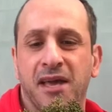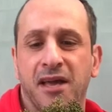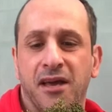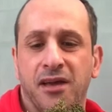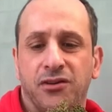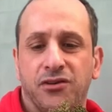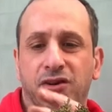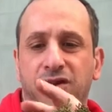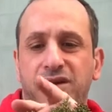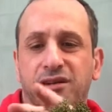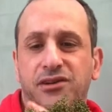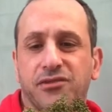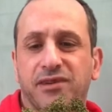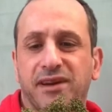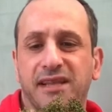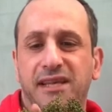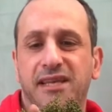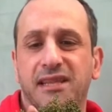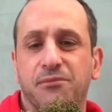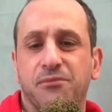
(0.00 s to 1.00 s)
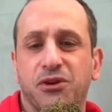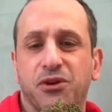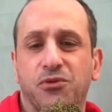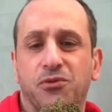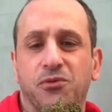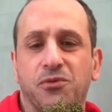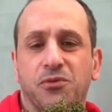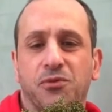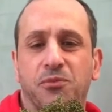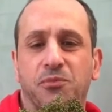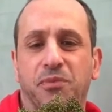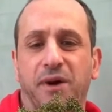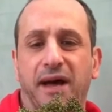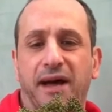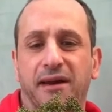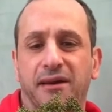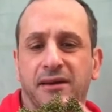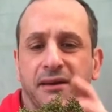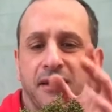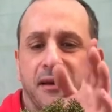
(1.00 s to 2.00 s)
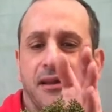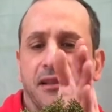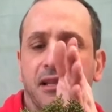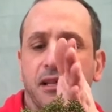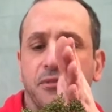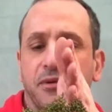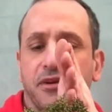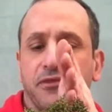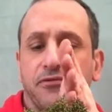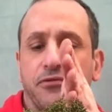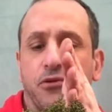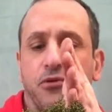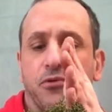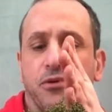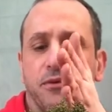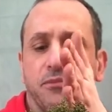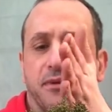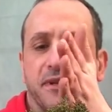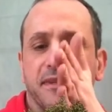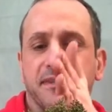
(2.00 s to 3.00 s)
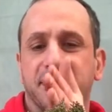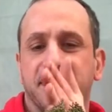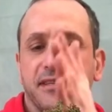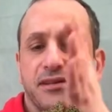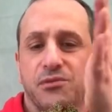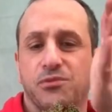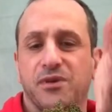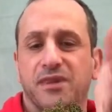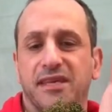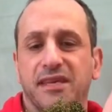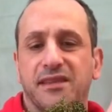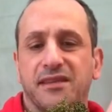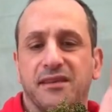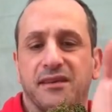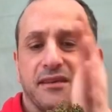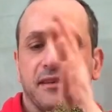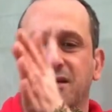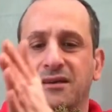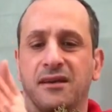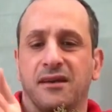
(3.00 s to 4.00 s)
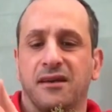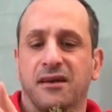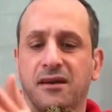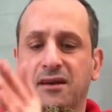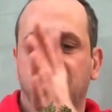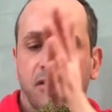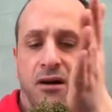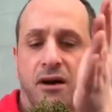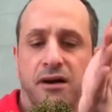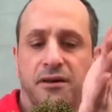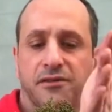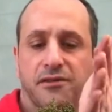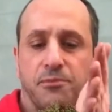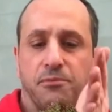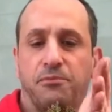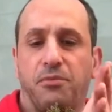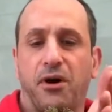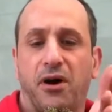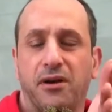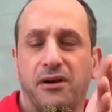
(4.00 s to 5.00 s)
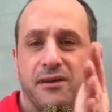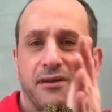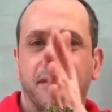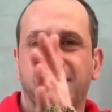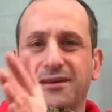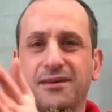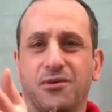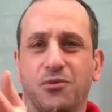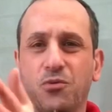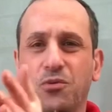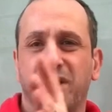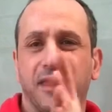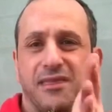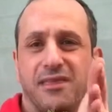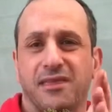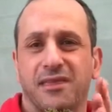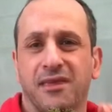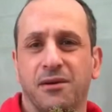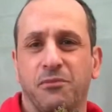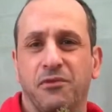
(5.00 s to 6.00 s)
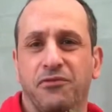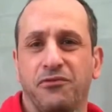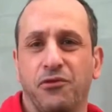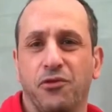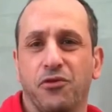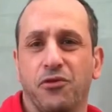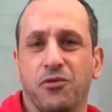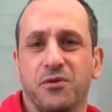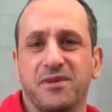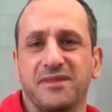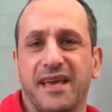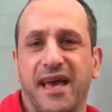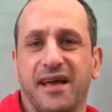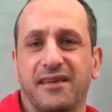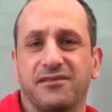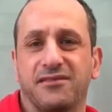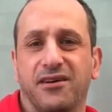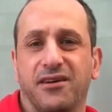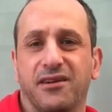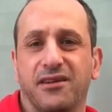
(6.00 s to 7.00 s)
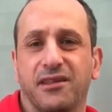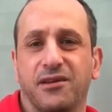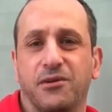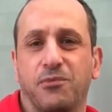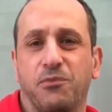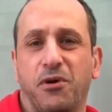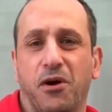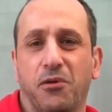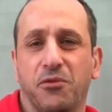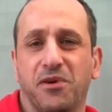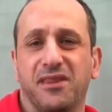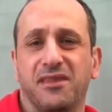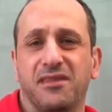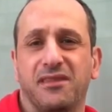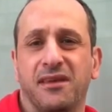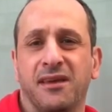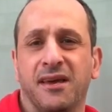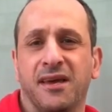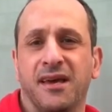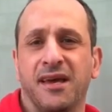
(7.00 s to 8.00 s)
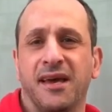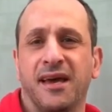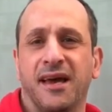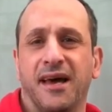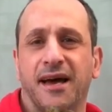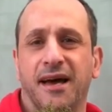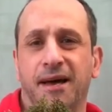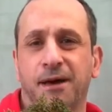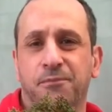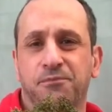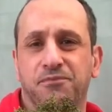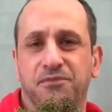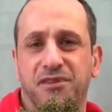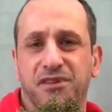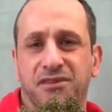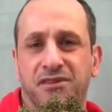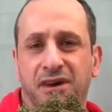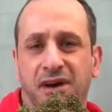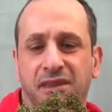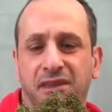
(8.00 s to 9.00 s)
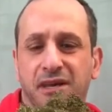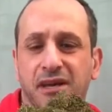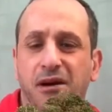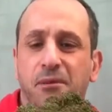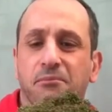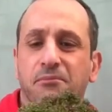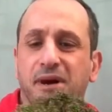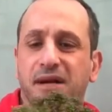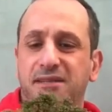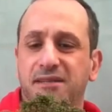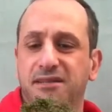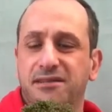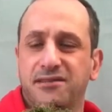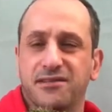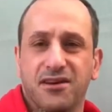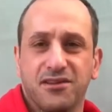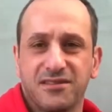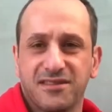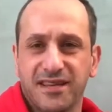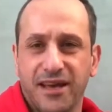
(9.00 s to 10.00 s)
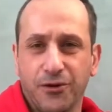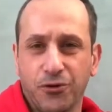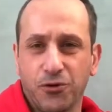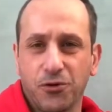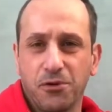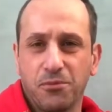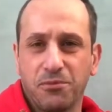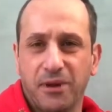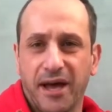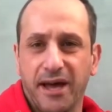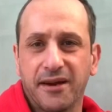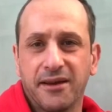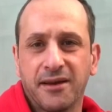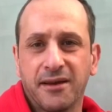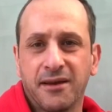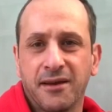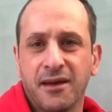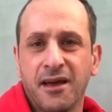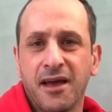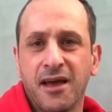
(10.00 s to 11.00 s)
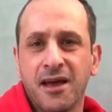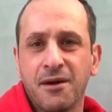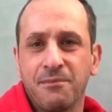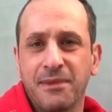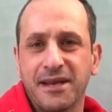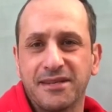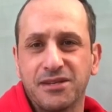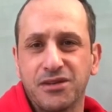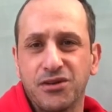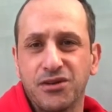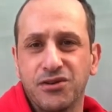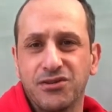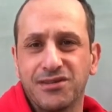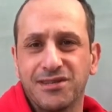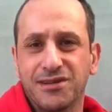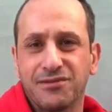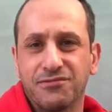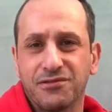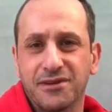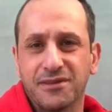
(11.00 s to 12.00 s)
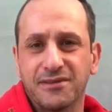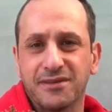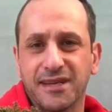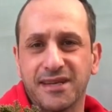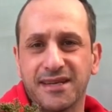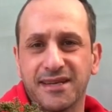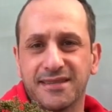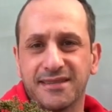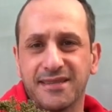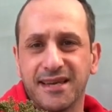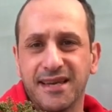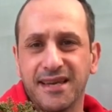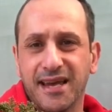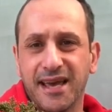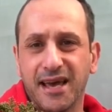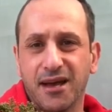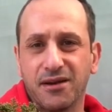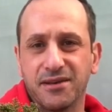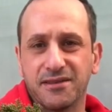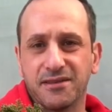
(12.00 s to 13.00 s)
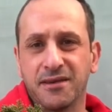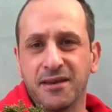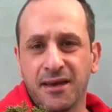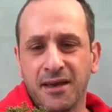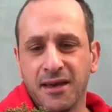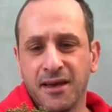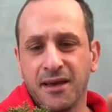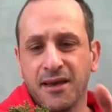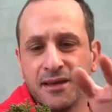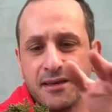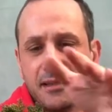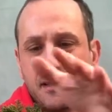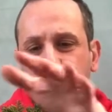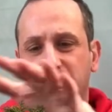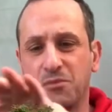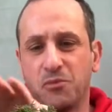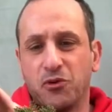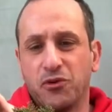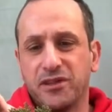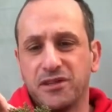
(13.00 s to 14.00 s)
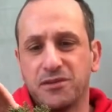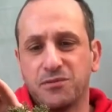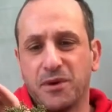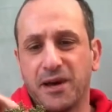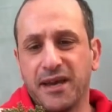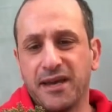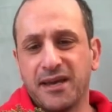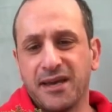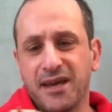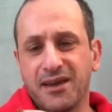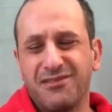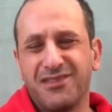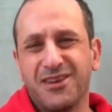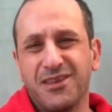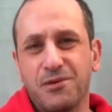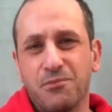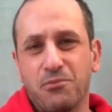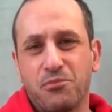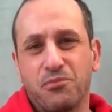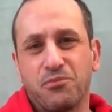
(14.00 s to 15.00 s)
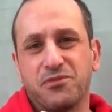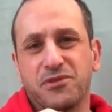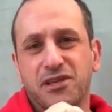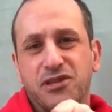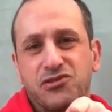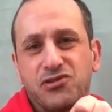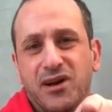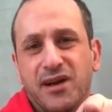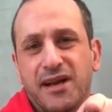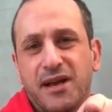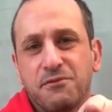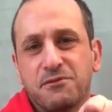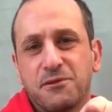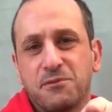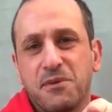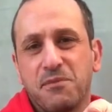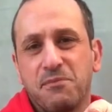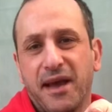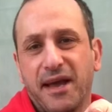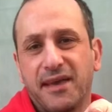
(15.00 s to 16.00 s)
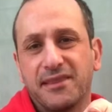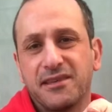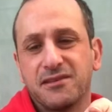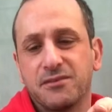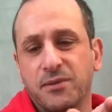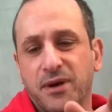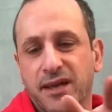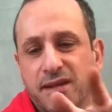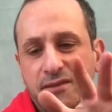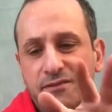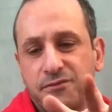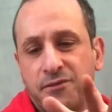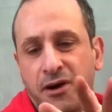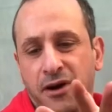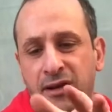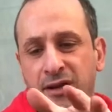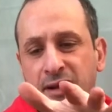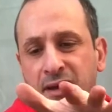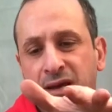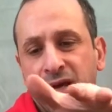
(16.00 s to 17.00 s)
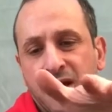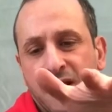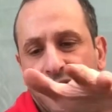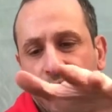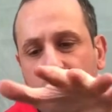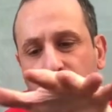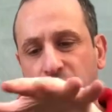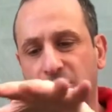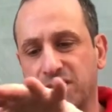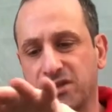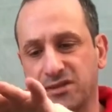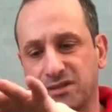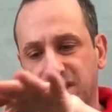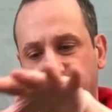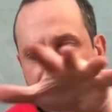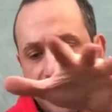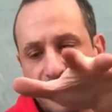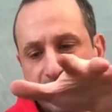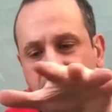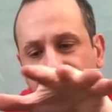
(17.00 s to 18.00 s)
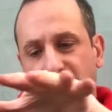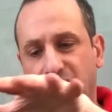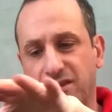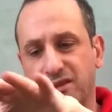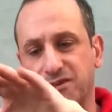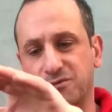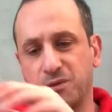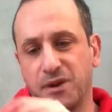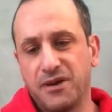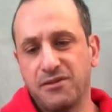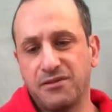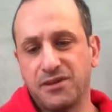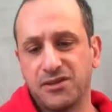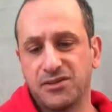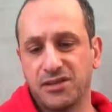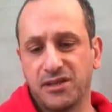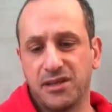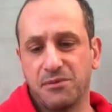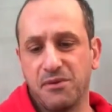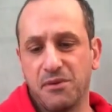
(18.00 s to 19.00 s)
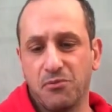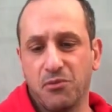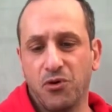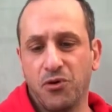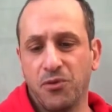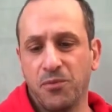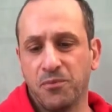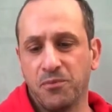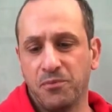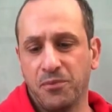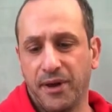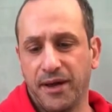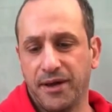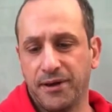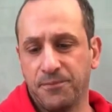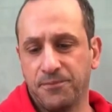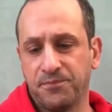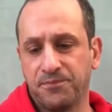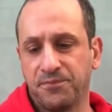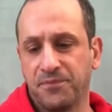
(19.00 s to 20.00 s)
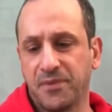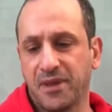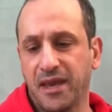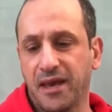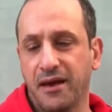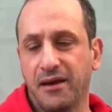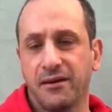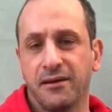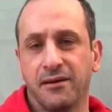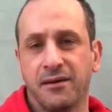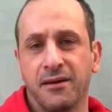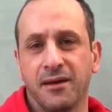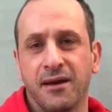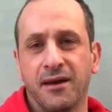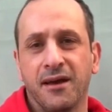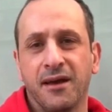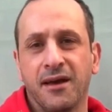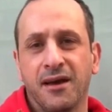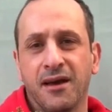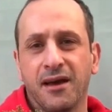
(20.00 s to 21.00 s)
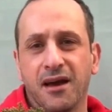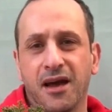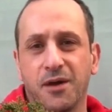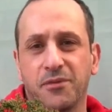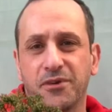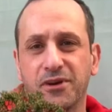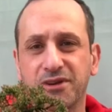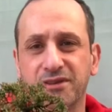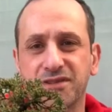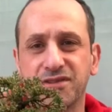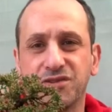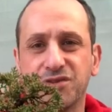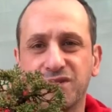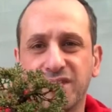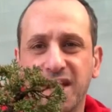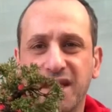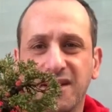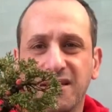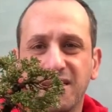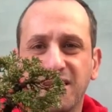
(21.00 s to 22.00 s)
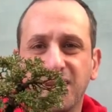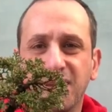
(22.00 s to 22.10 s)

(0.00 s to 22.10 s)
Not directly in the middle, but a little bit forward, but still within the kind of the pot width. Before it was outside of the pot width. So I think it's so subtle, but makes a huge difference. And you can see now it's a little bit more this way, even though the trunk comes a bit this way, it's fine. We'll just get it to go this way eventually a bit more, but yeah. Hope you guys enjoyed that.